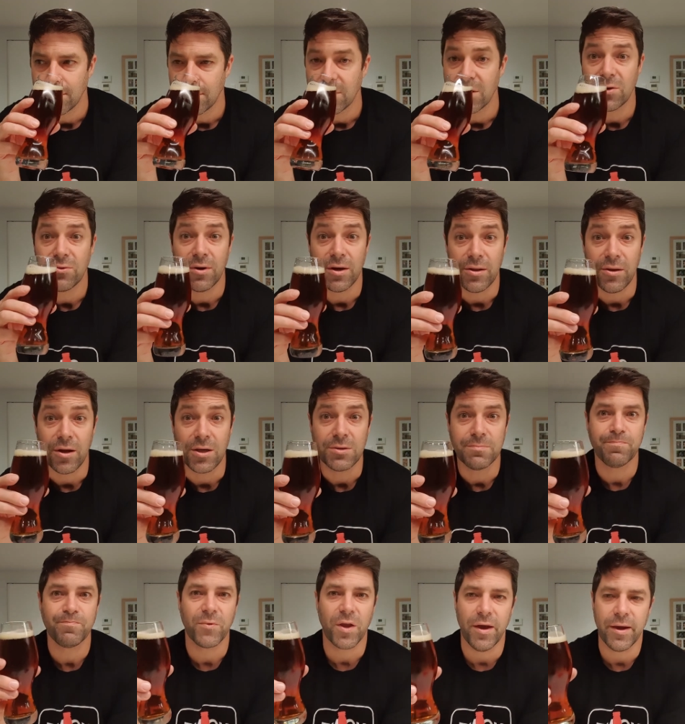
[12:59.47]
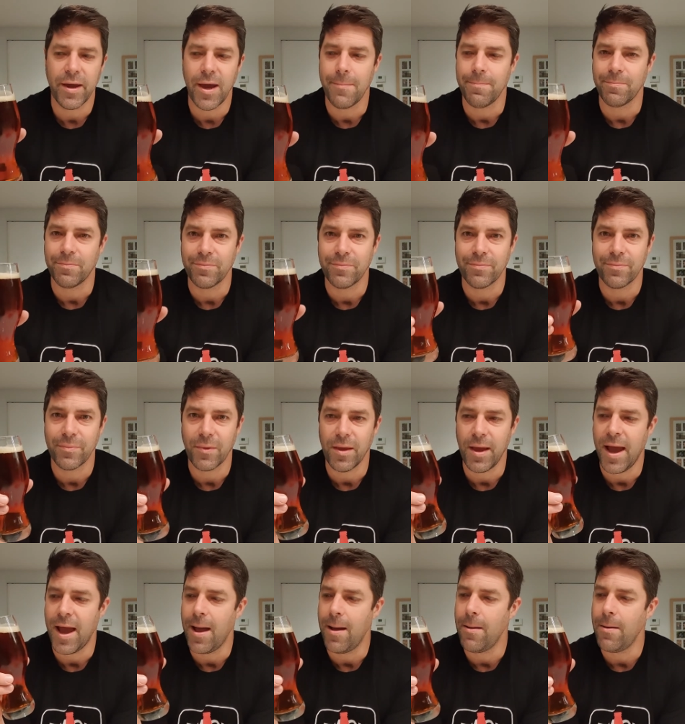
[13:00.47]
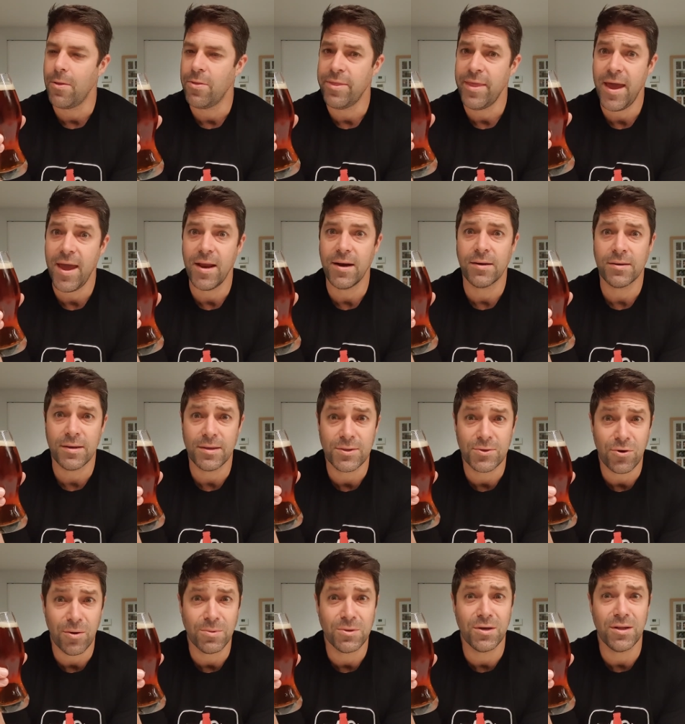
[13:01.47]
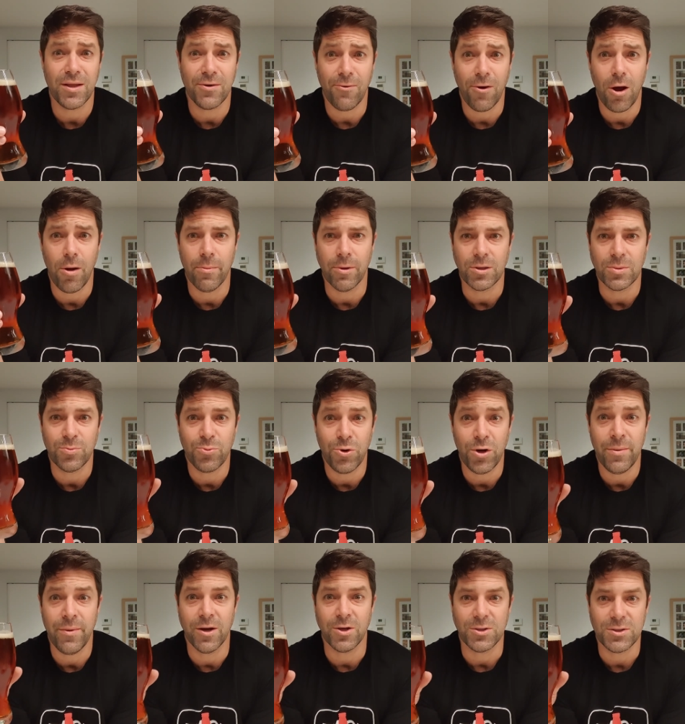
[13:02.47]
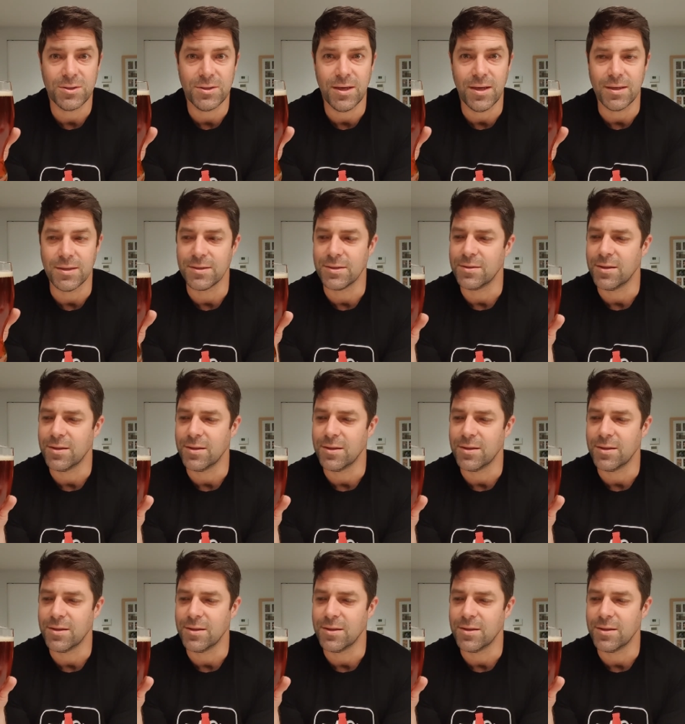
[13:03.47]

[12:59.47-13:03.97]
It's really nice. Okay, that description of the aromas pretty much sets